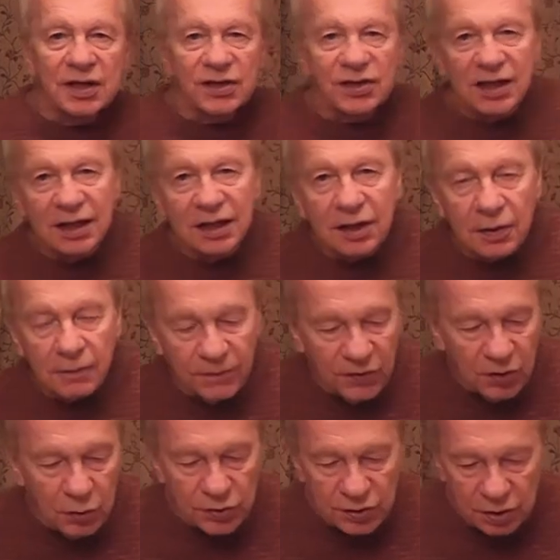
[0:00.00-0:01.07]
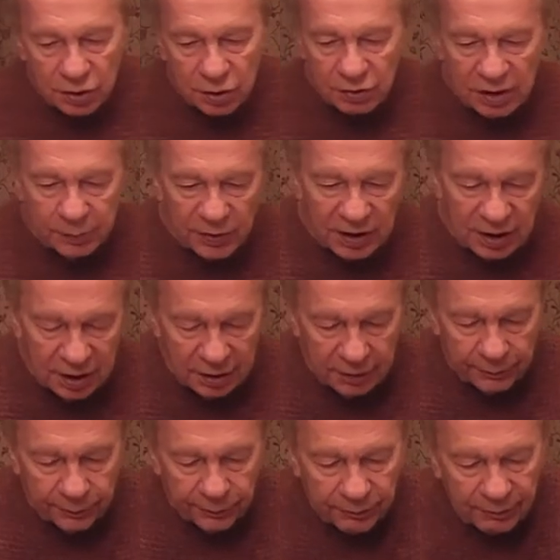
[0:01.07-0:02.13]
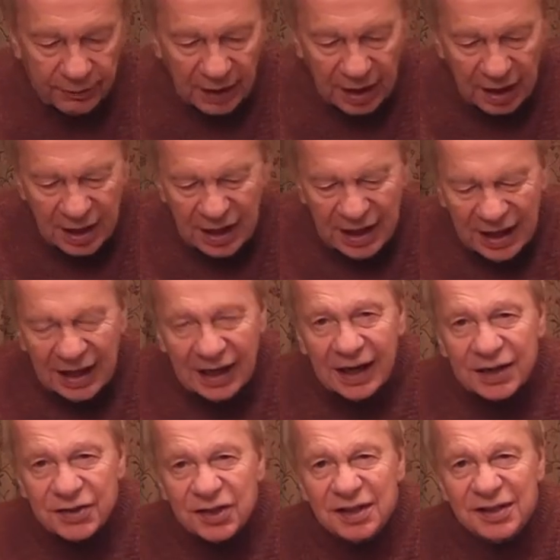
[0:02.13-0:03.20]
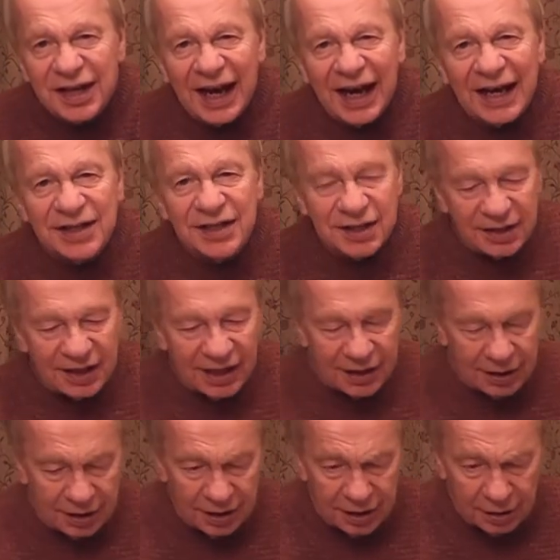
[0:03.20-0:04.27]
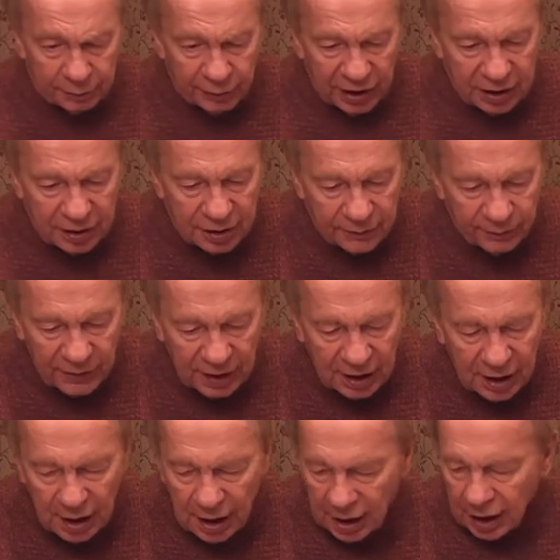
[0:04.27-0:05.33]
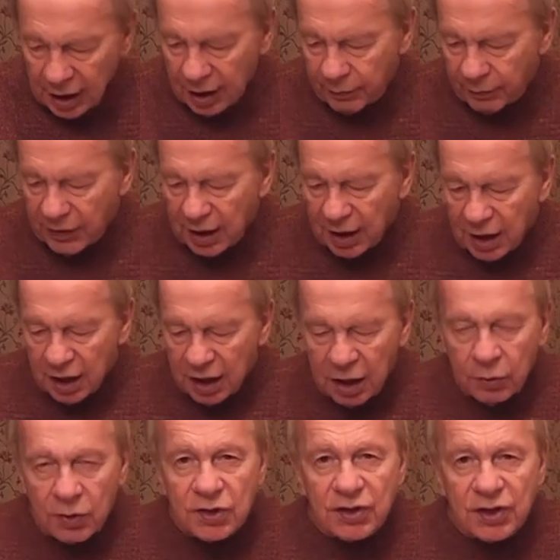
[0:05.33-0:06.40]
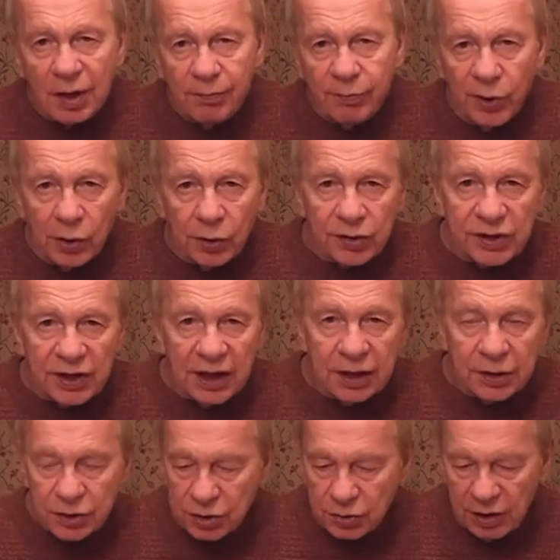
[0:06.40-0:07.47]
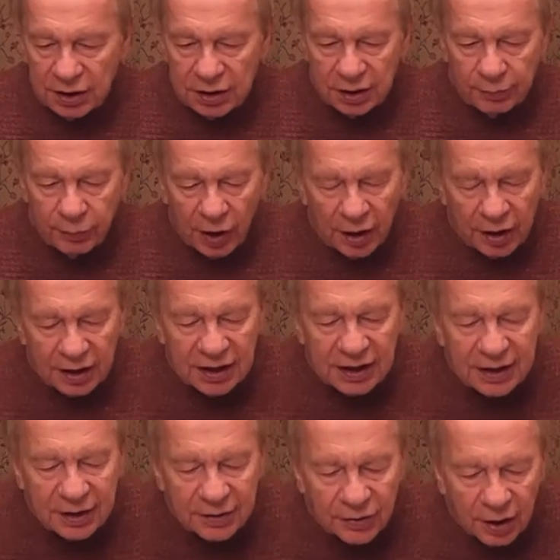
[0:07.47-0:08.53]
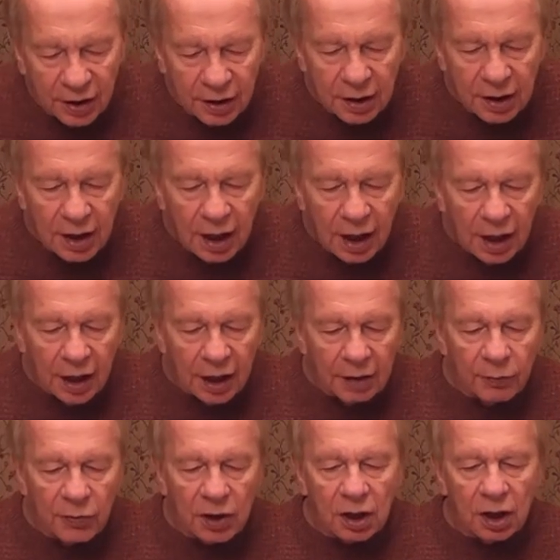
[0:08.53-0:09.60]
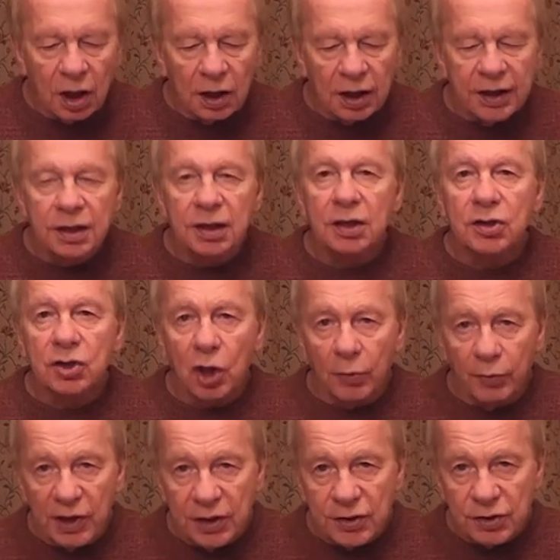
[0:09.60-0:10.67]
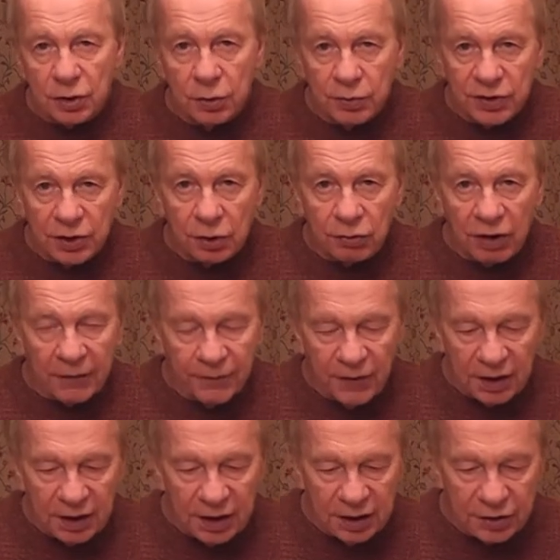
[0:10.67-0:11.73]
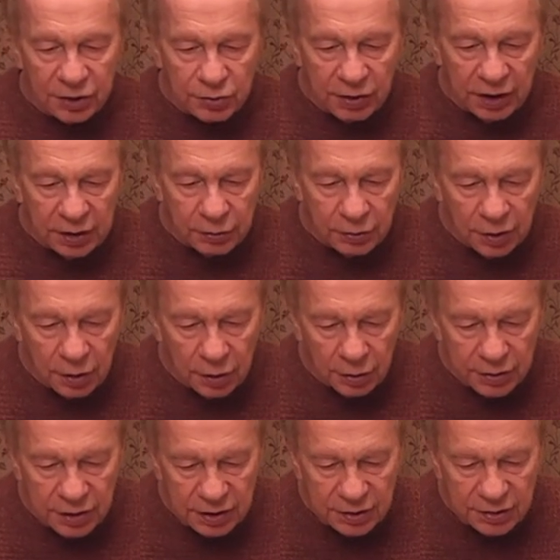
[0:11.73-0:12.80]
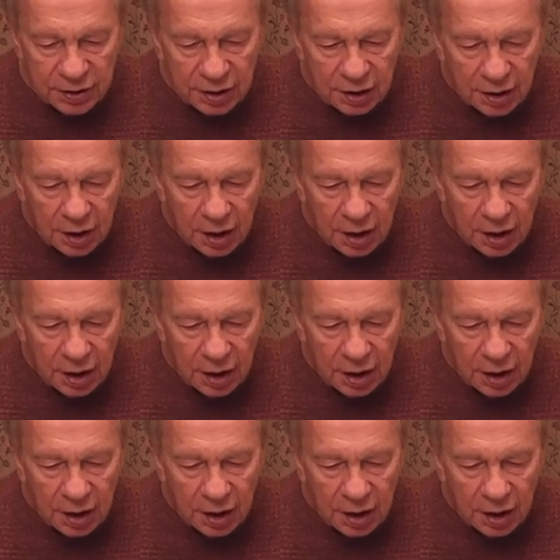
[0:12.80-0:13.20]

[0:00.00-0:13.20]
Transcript: can see the confusion creeping in. Let's just add to that a little bit. There are some books illustrated by either Colin Thomas, who was a graphic illustrator and artist,